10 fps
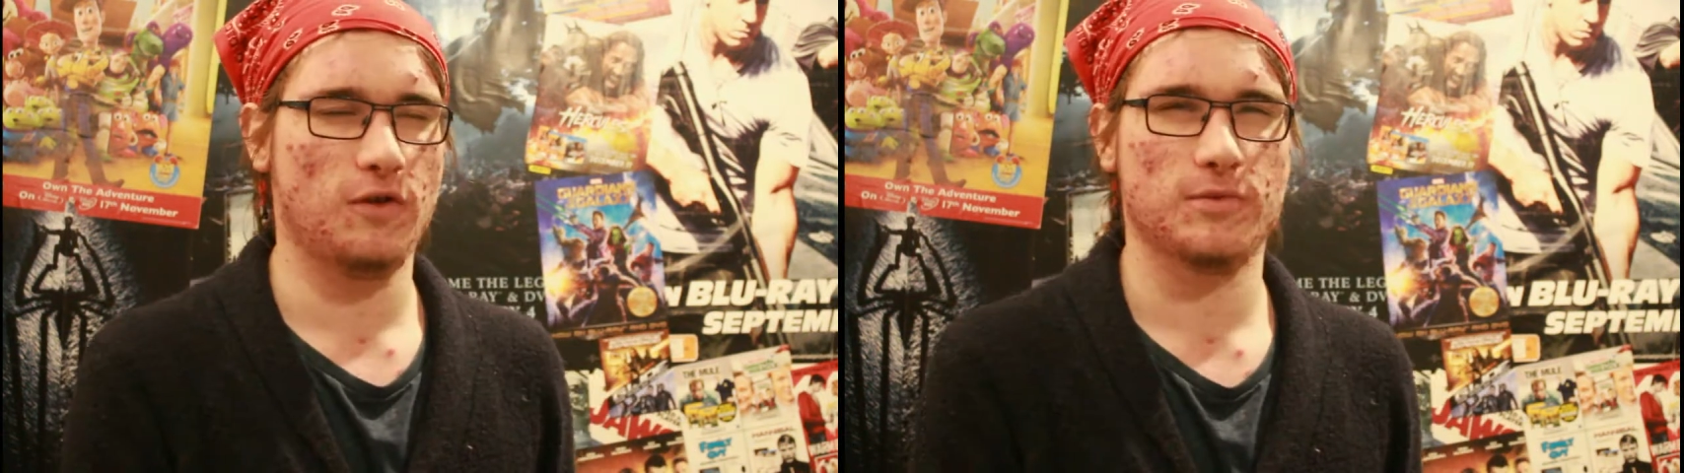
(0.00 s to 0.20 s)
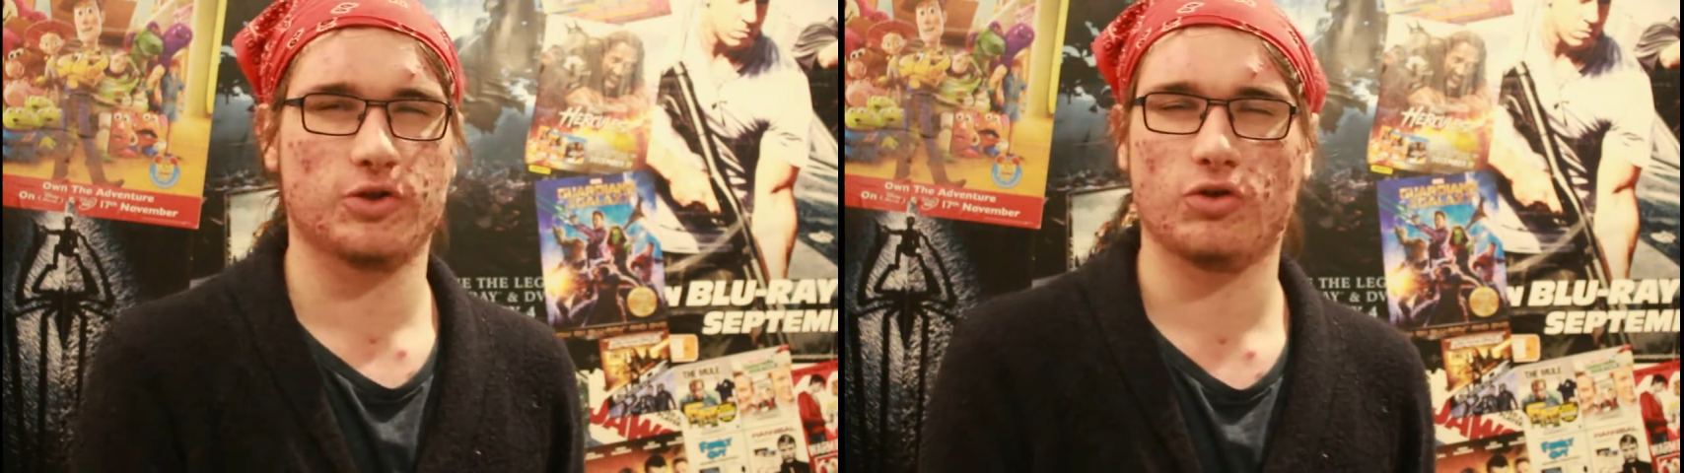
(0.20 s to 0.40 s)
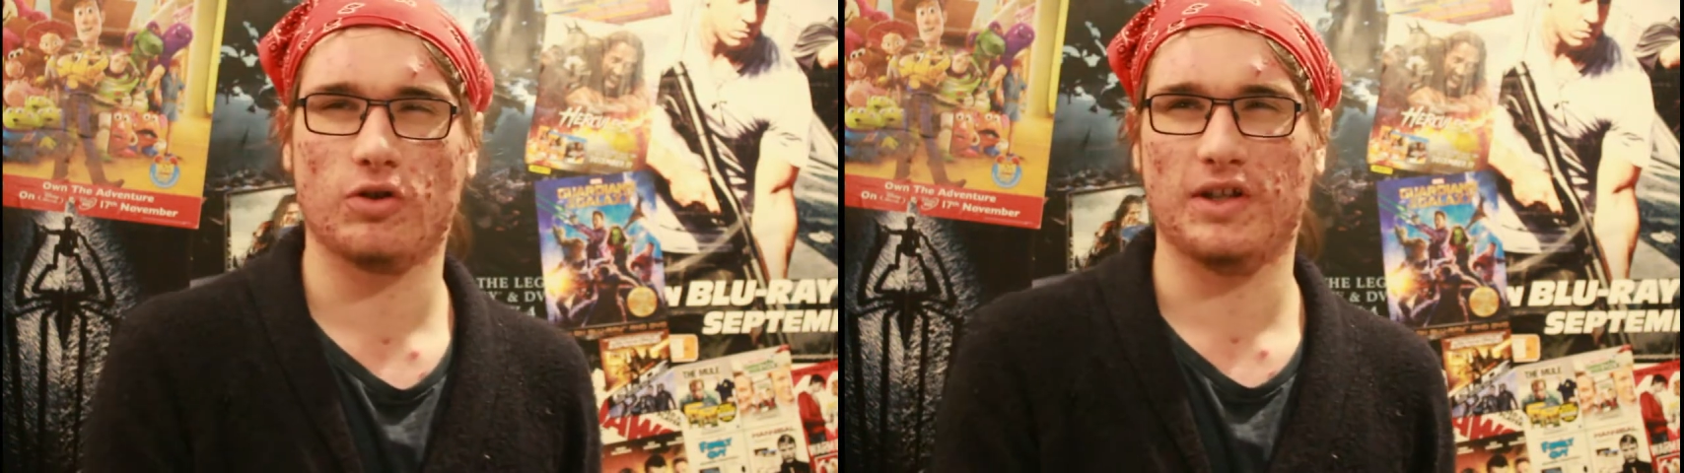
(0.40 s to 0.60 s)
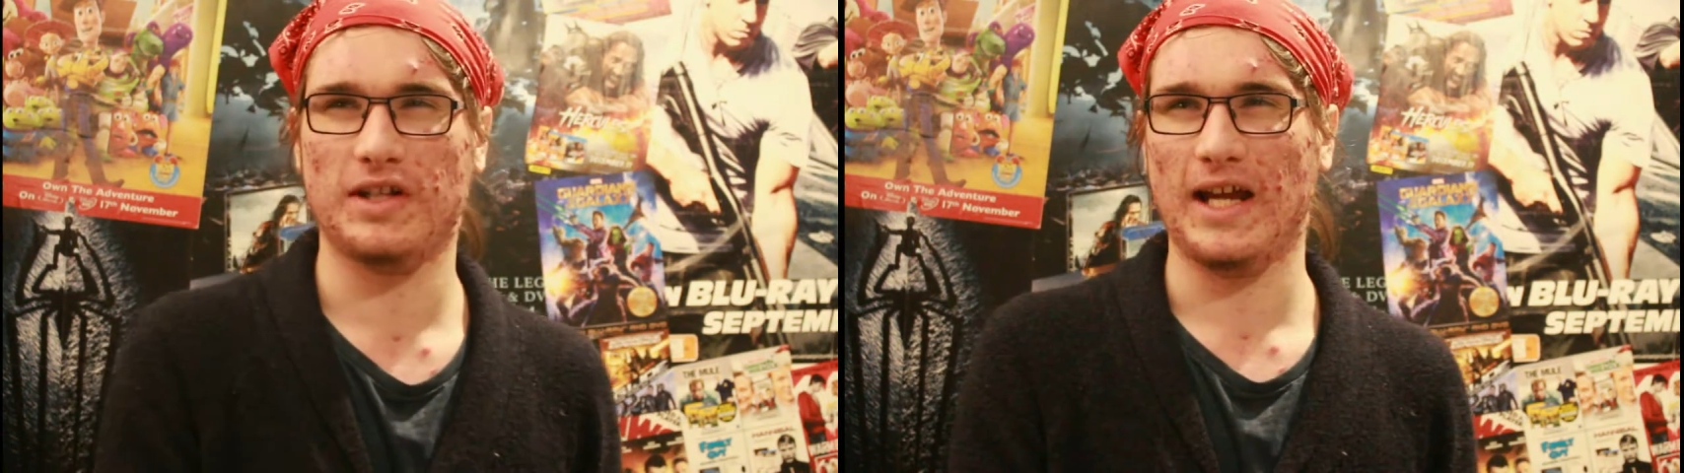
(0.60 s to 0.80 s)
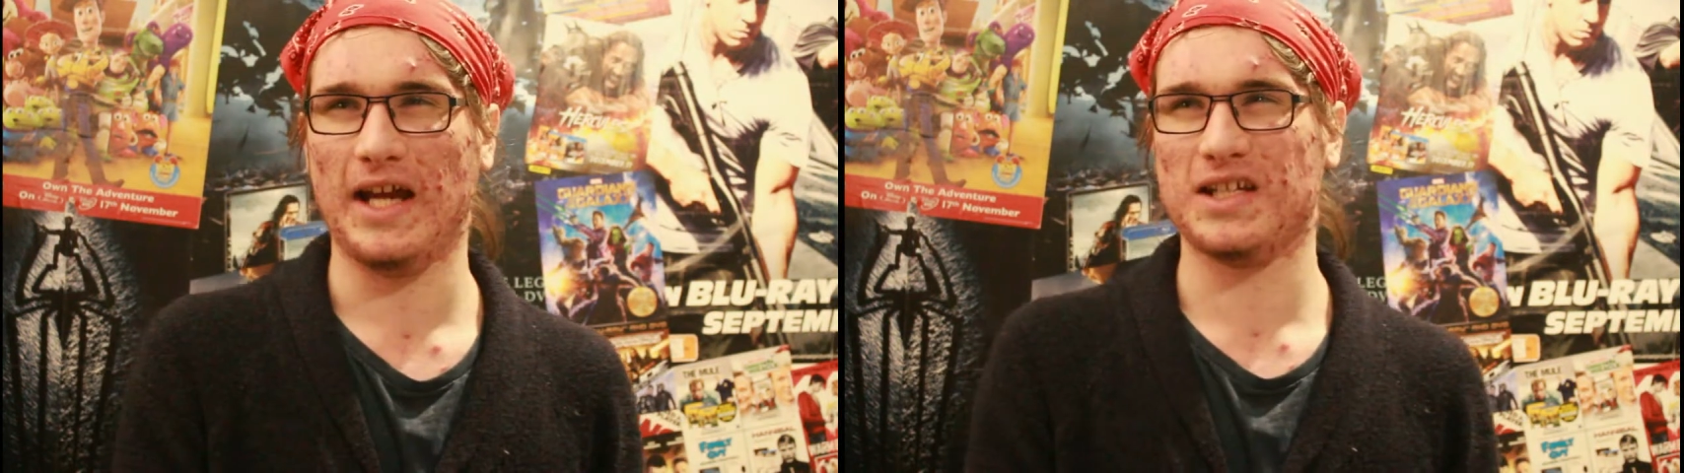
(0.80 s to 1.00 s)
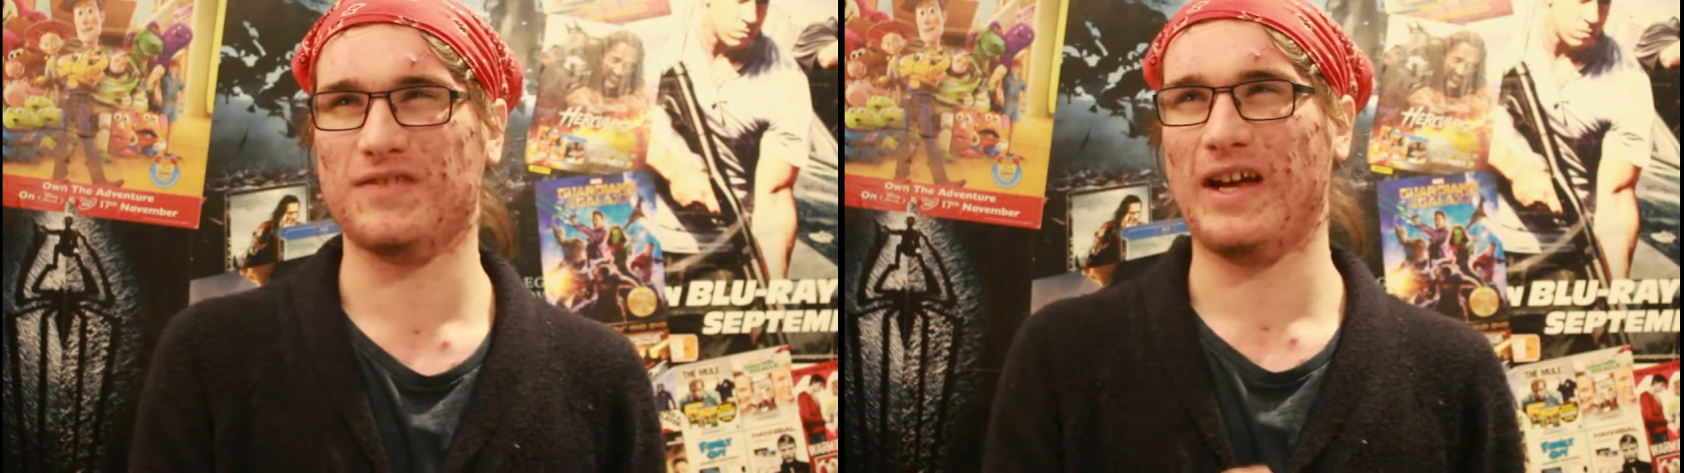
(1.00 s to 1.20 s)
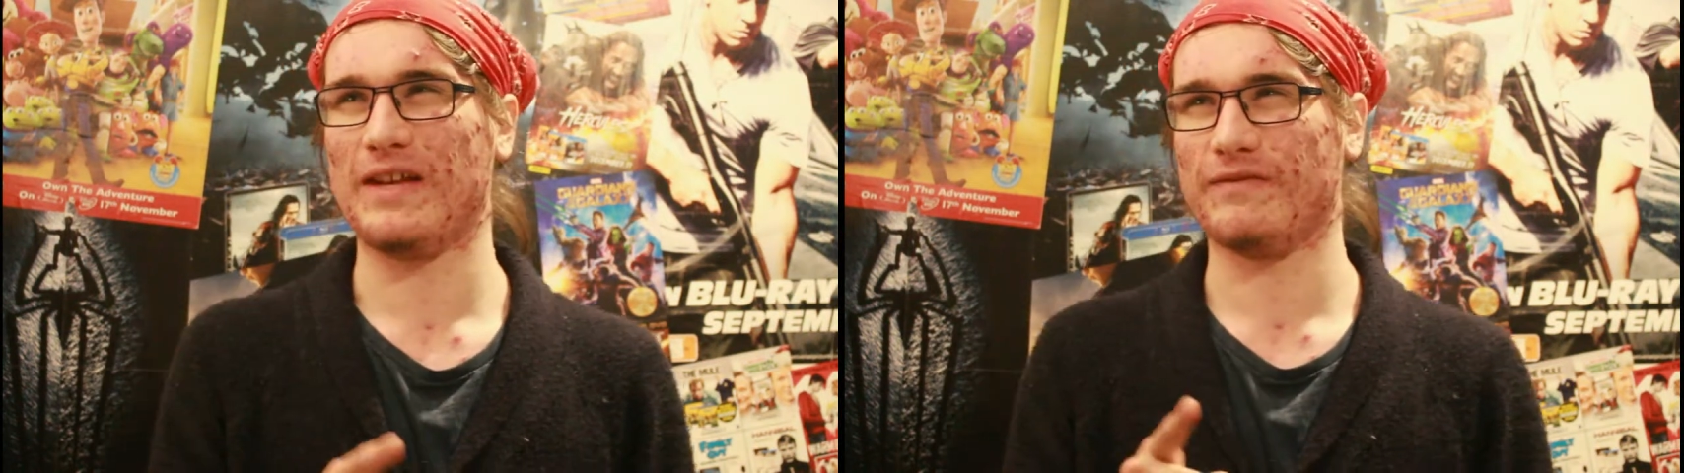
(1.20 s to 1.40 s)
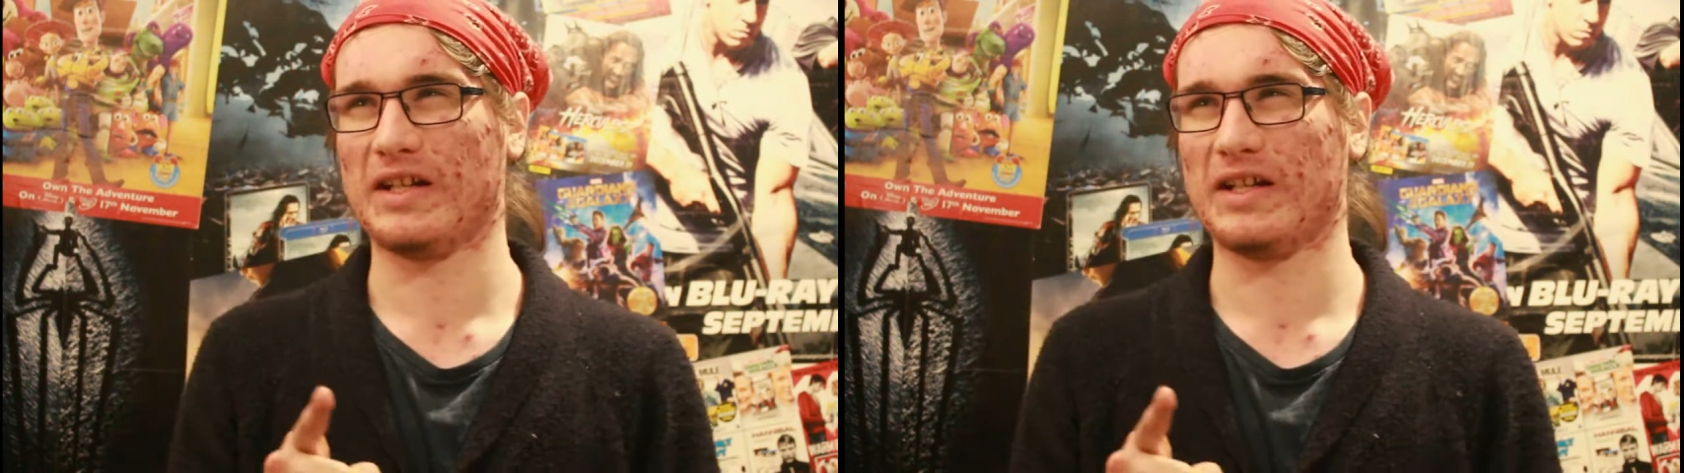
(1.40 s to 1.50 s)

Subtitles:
film is stronger than the underdeveloped